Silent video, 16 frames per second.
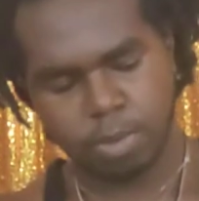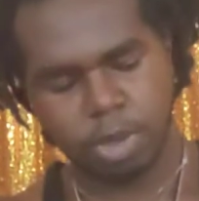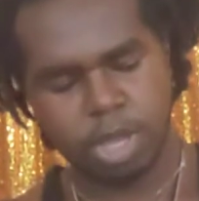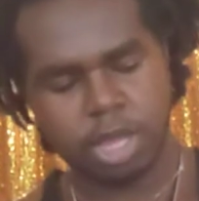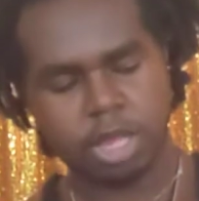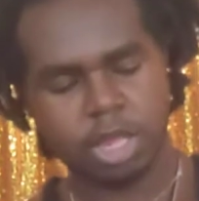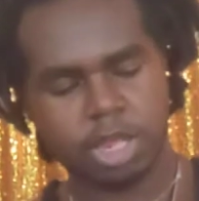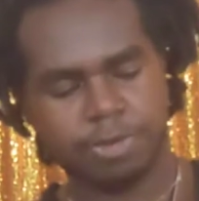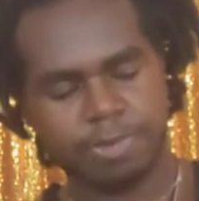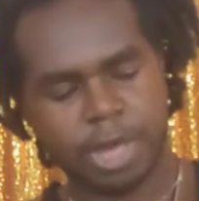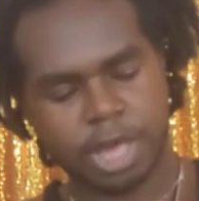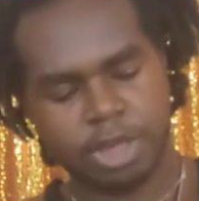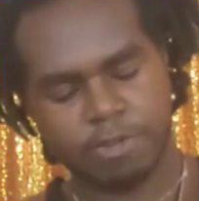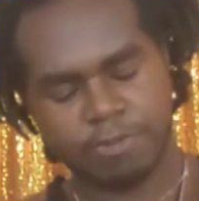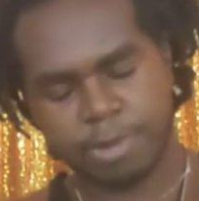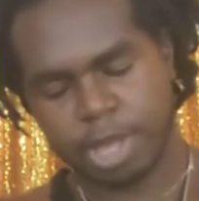When is this
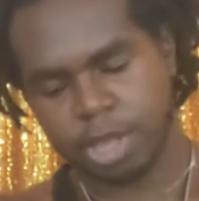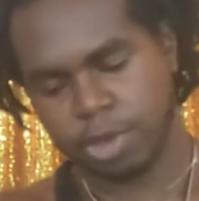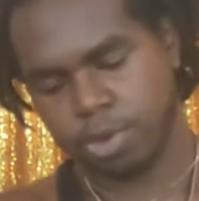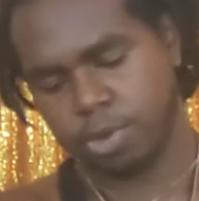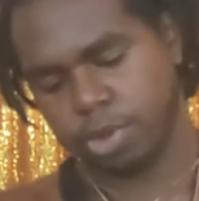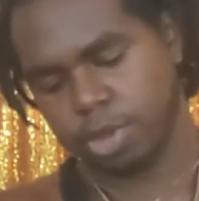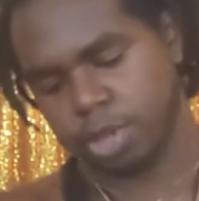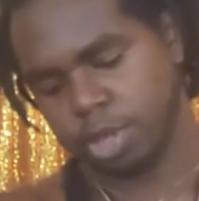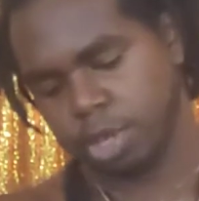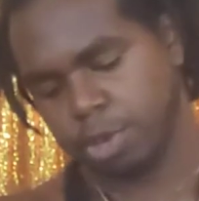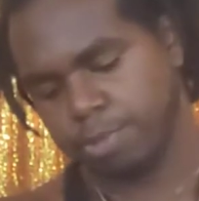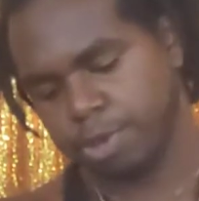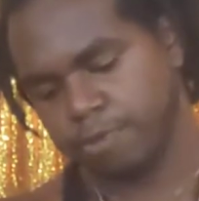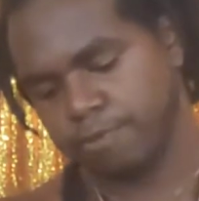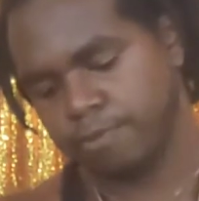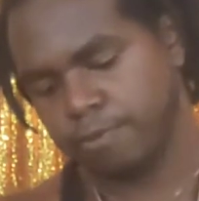Page of Pentacles? A little
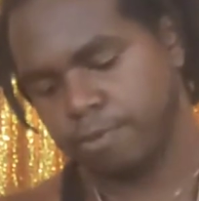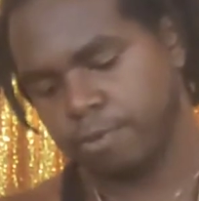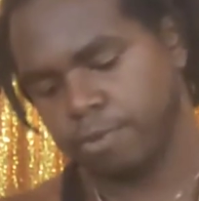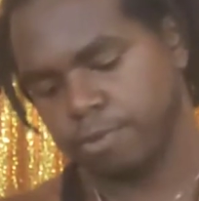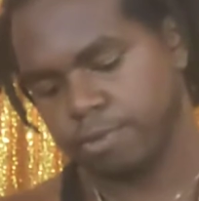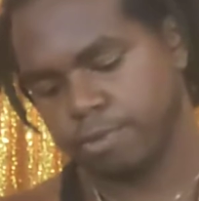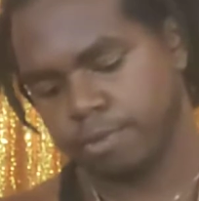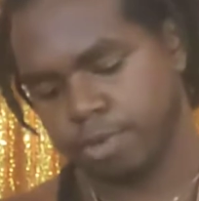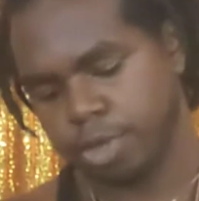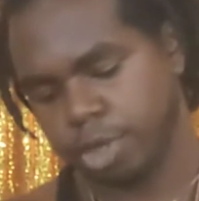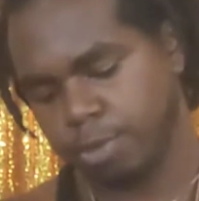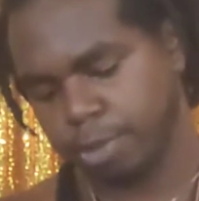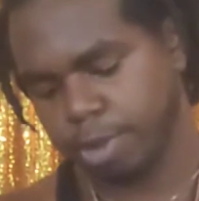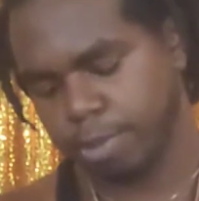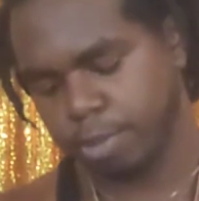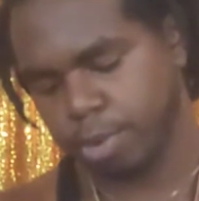bit
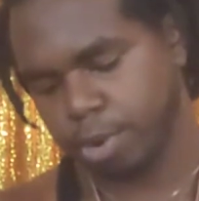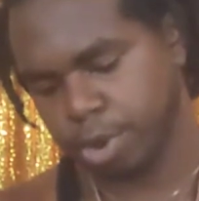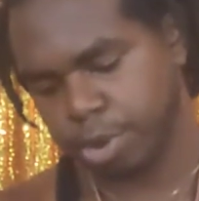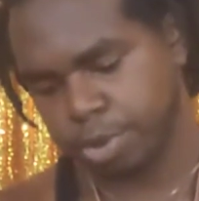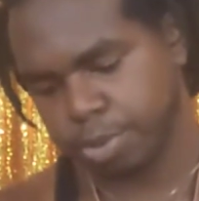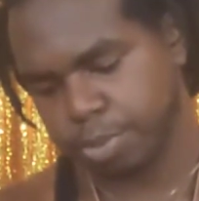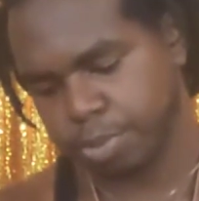more.